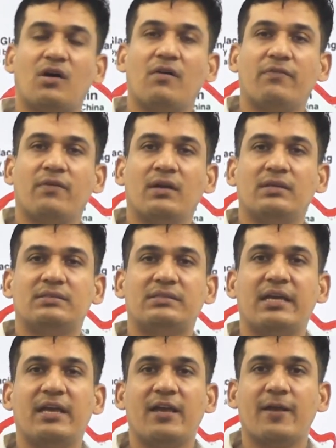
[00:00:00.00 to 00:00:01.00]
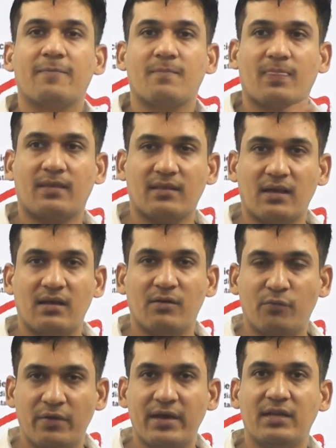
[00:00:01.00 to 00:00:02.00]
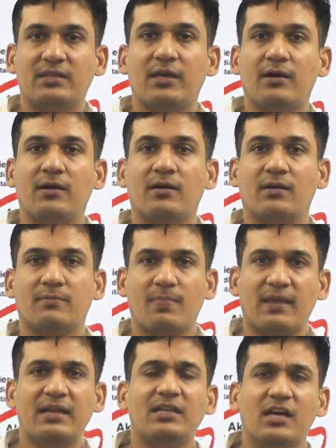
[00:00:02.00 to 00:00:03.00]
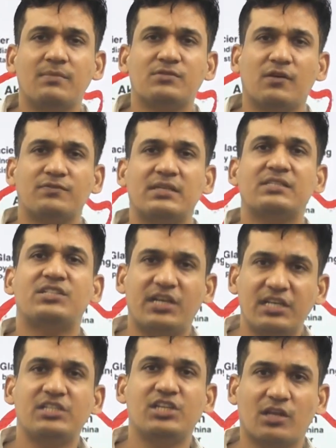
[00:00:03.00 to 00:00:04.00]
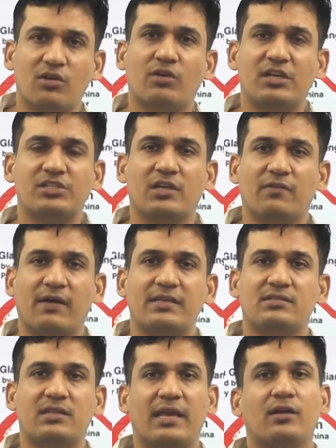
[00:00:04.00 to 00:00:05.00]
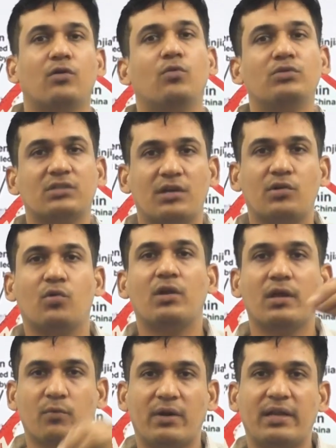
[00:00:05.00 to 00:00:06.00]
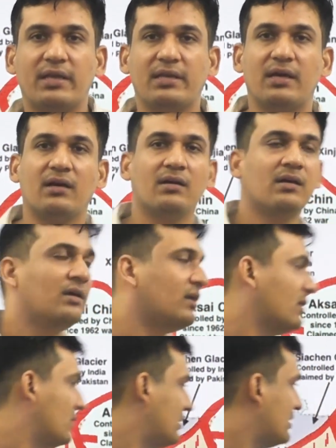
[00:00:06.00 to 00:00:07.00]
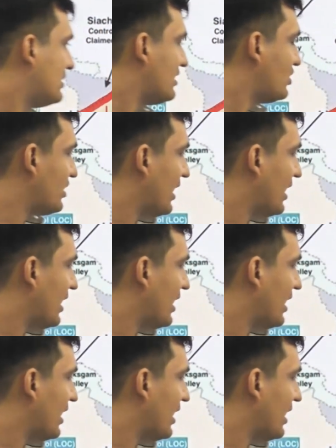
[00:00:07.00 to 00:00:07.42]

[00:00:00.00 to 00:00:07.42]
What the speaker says: of say in terms of say strategic location wise, like who is controlling what area, this is